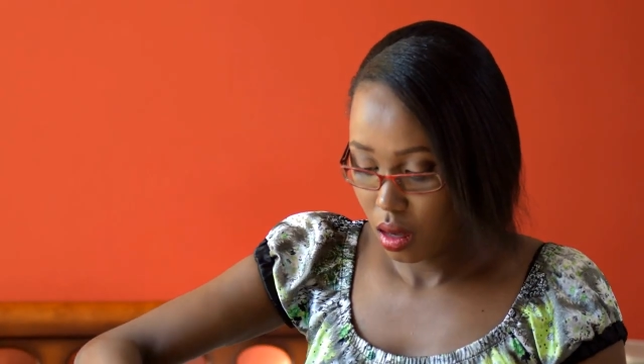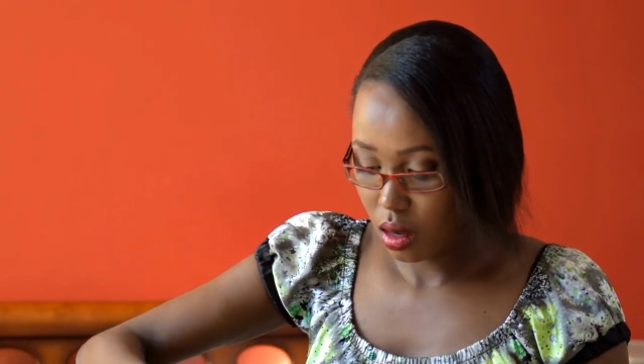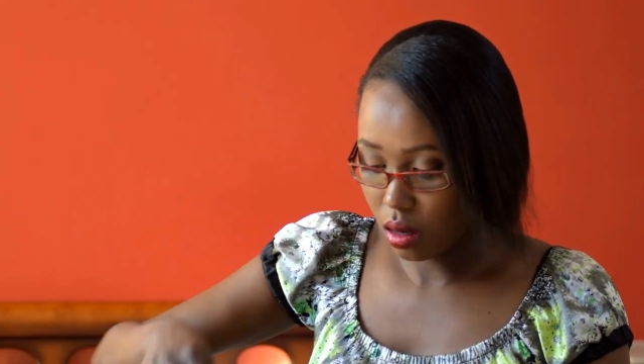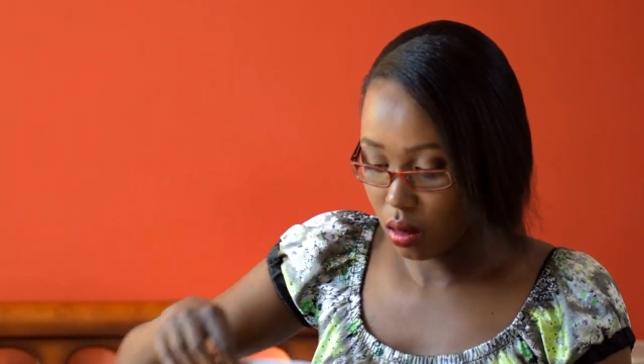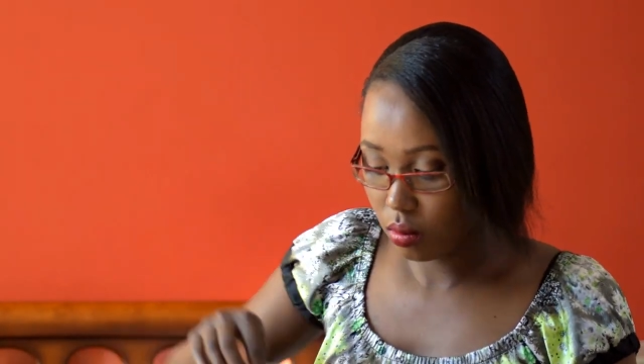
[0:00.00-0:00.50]

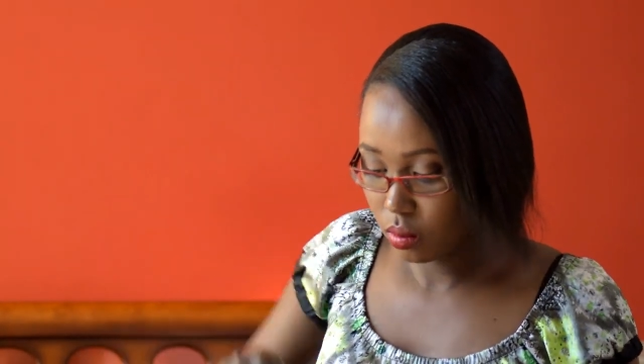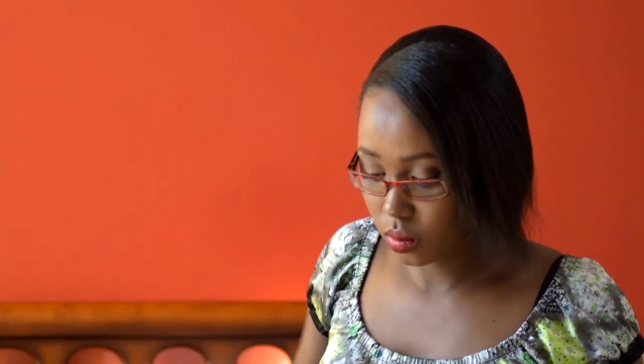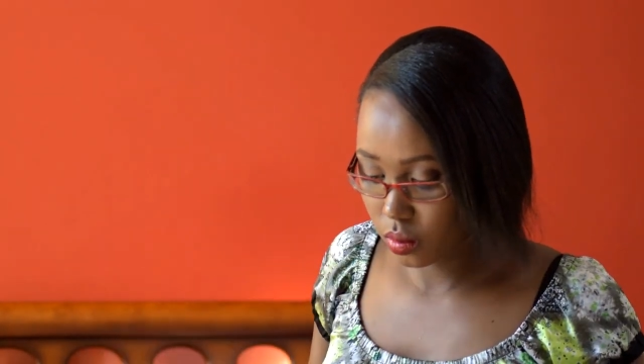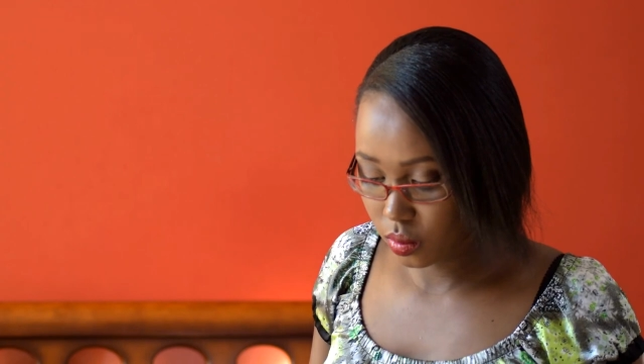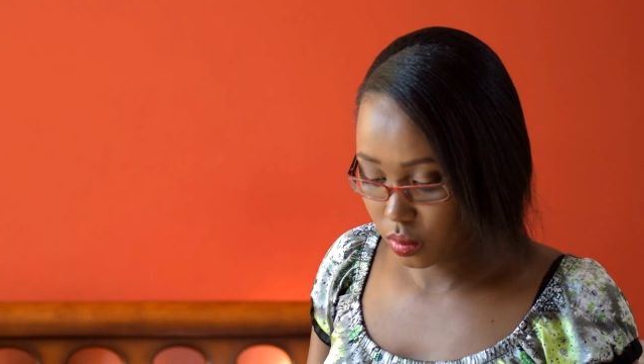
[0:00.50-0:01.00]
Um,
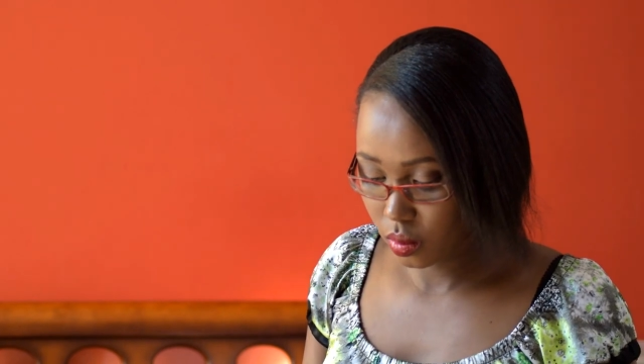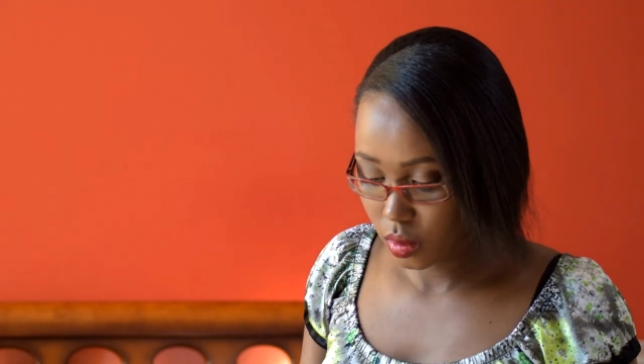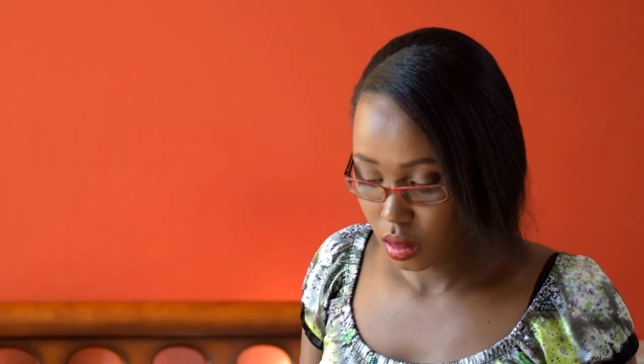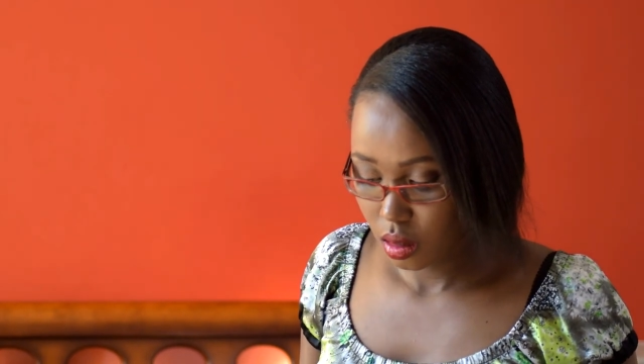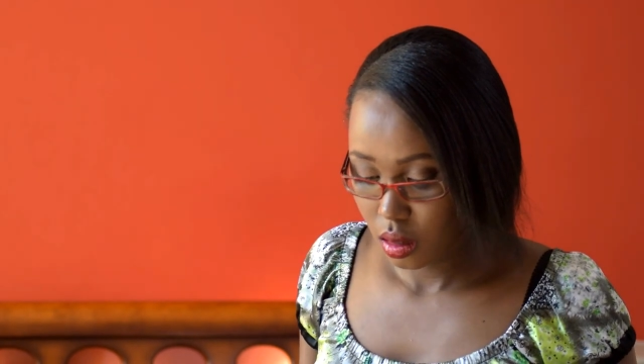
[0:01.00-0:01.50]

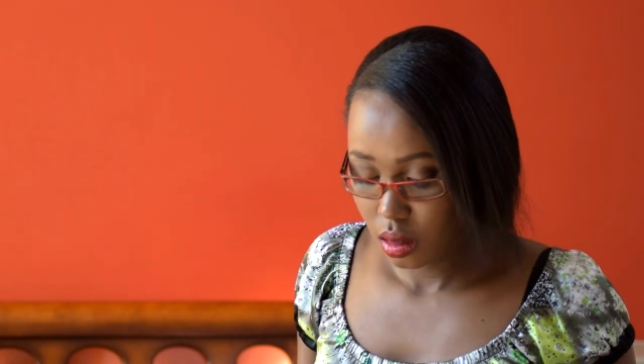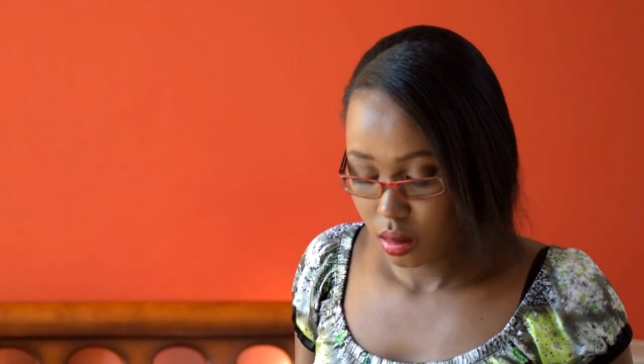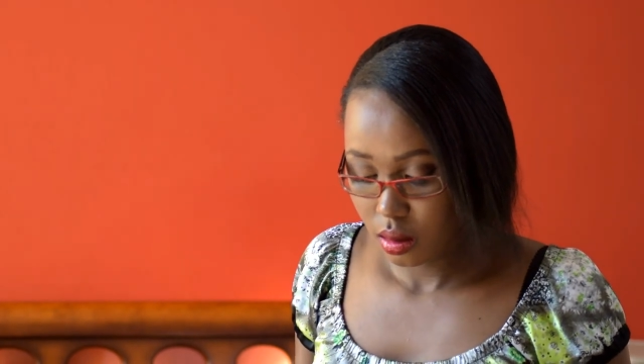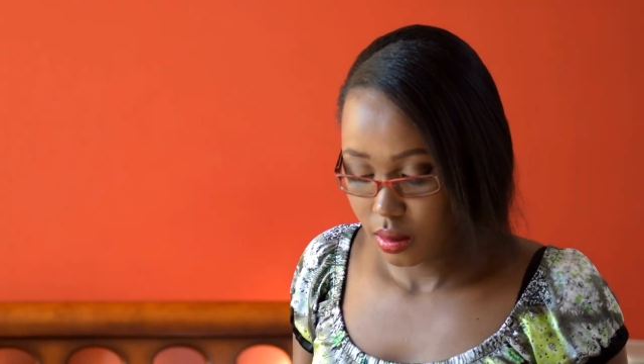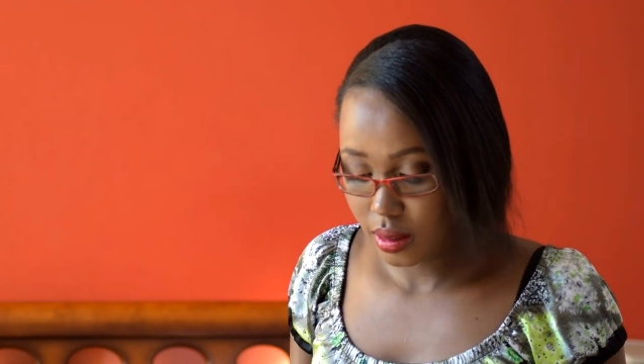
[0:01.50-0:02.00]

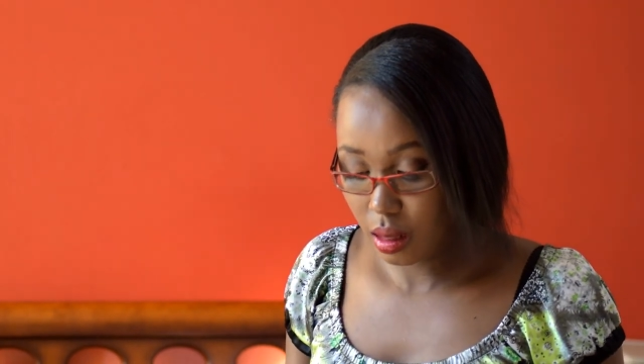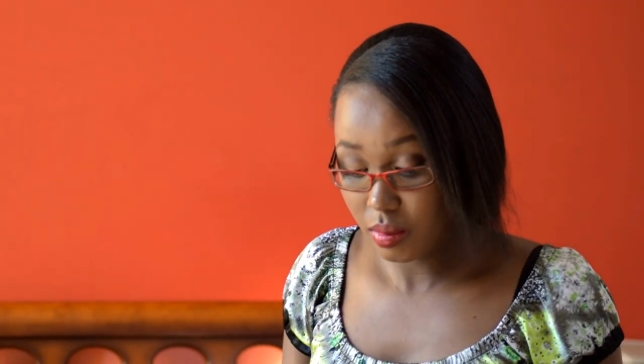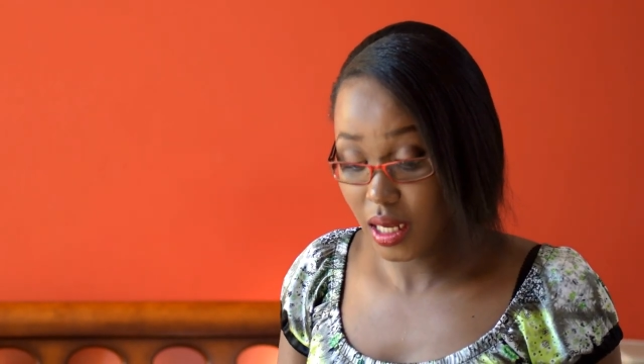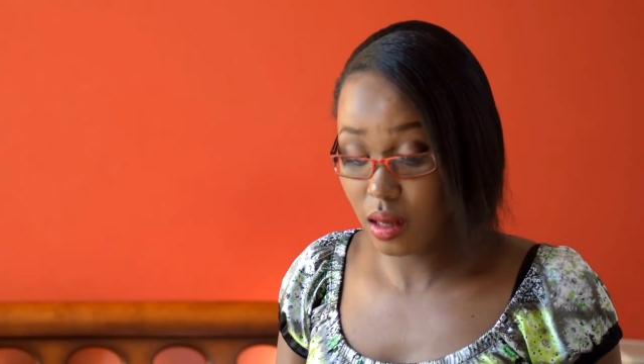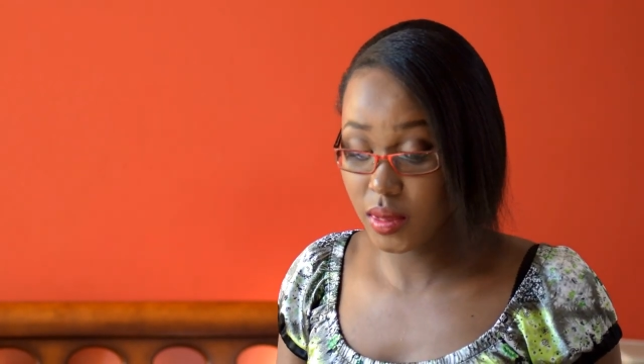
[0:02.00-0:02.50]

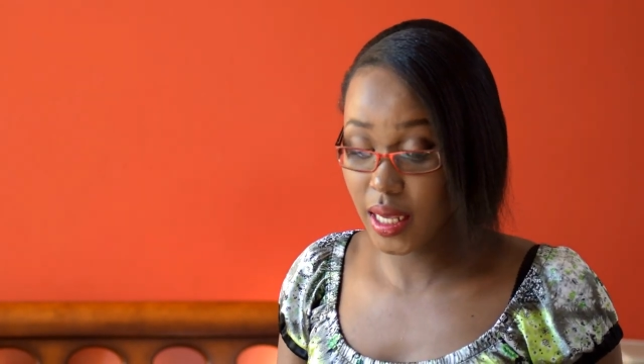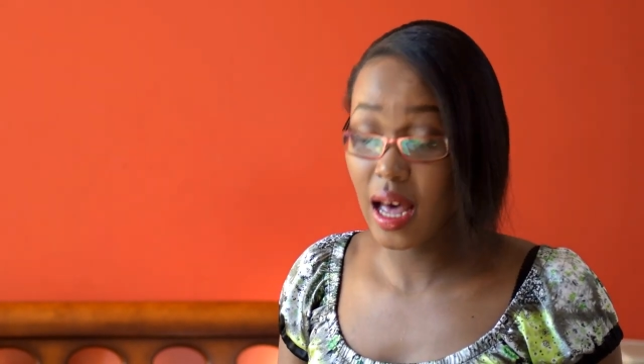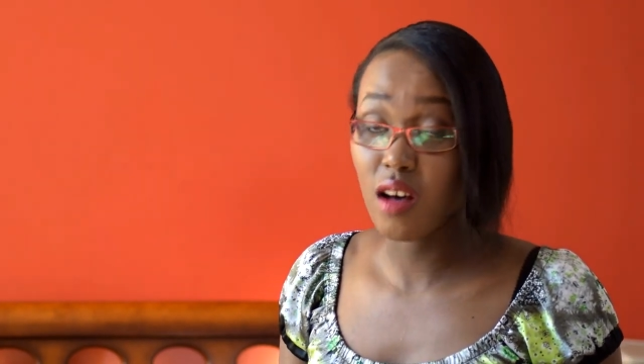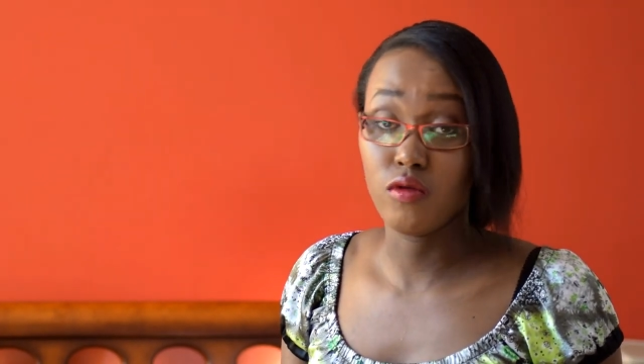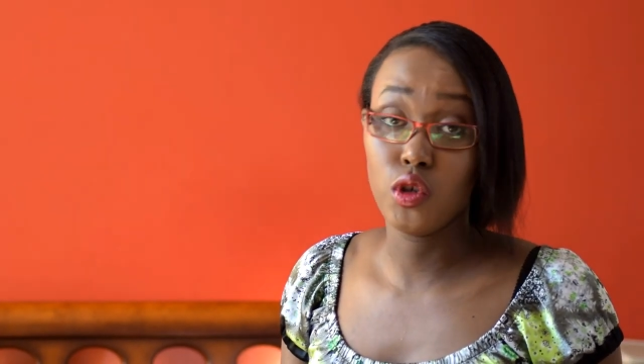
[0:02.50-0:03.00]
sometimes I
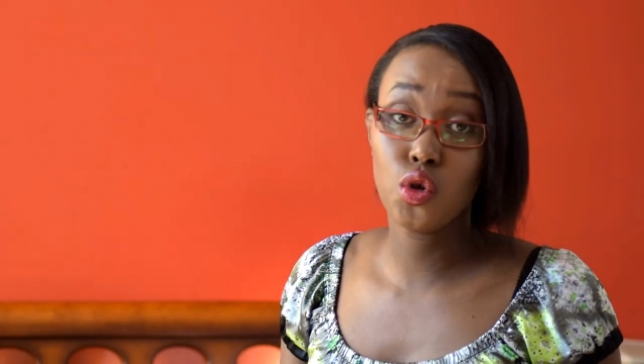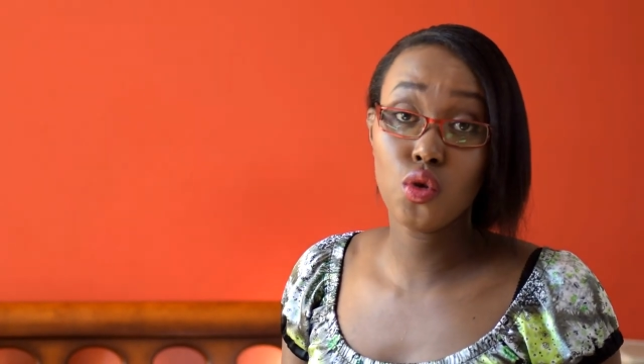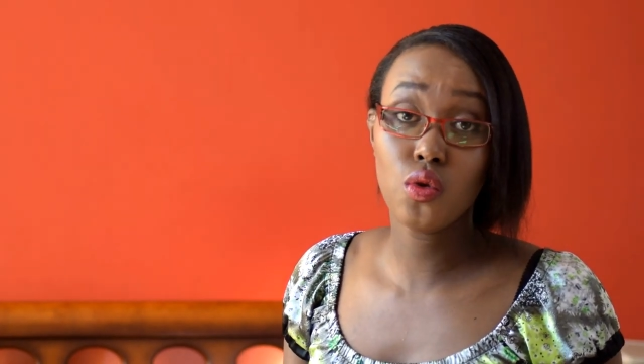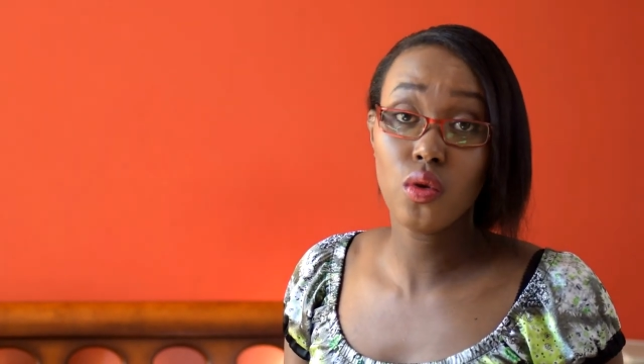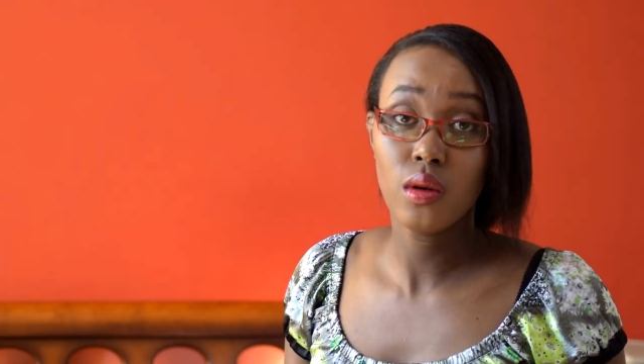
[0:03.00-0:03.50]
have
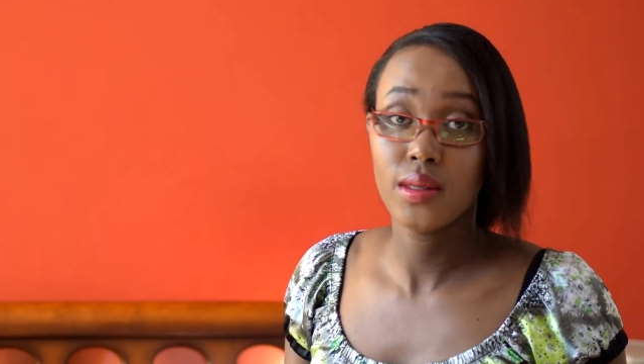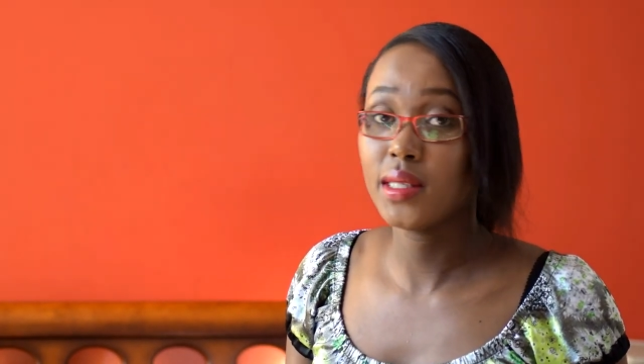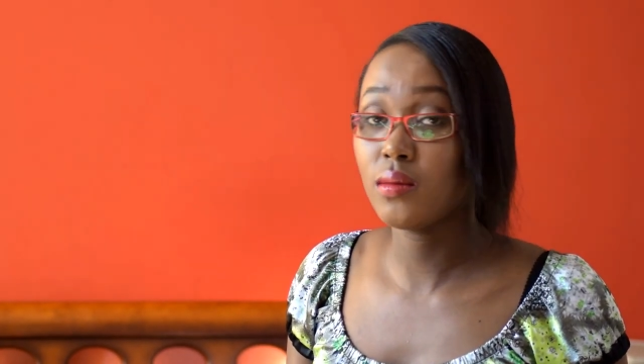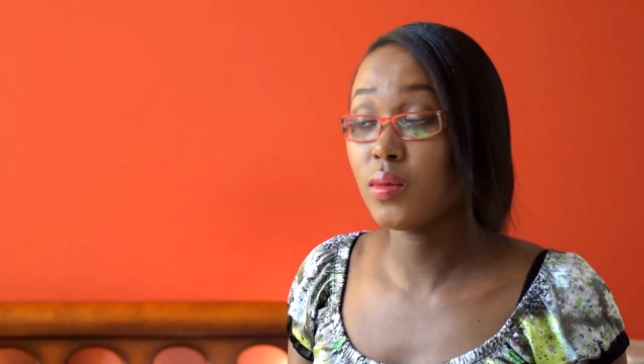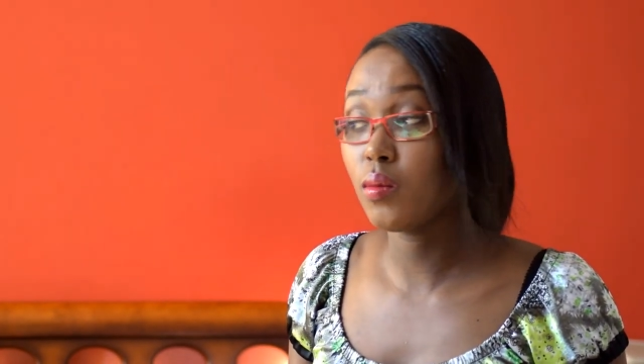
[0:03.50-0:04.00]
two,
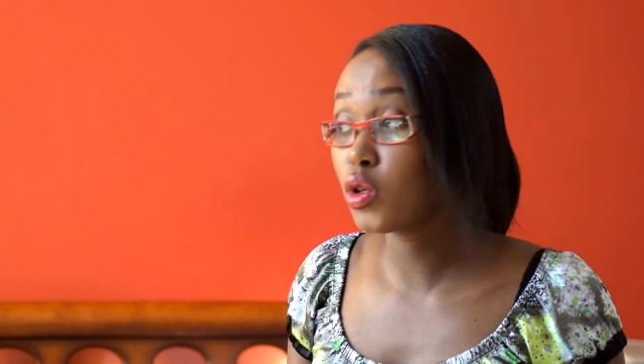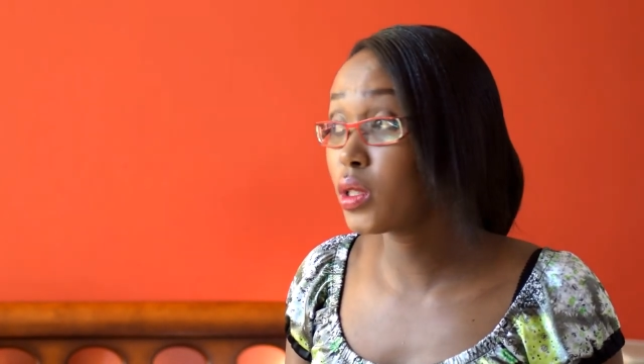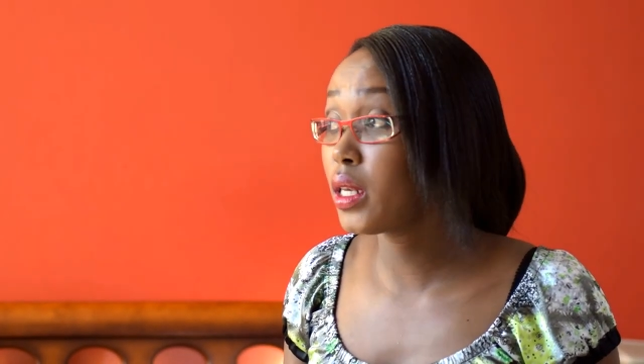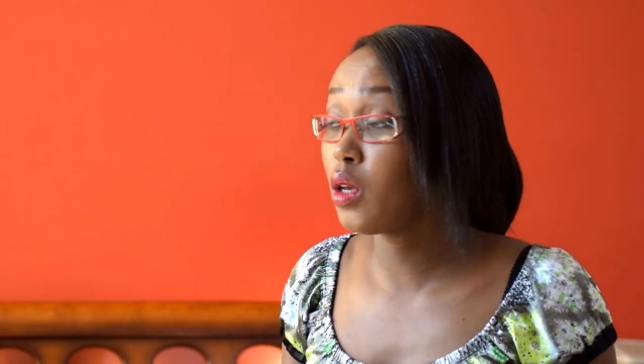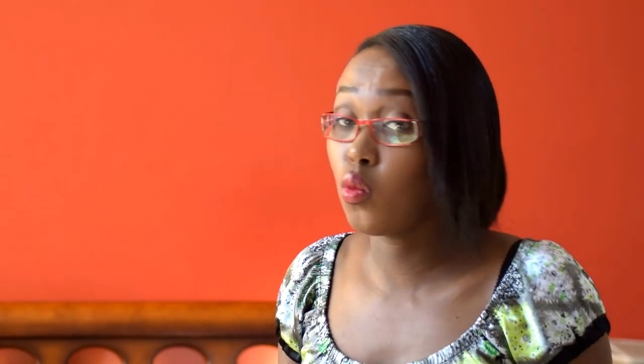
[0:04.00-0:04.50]
some mostly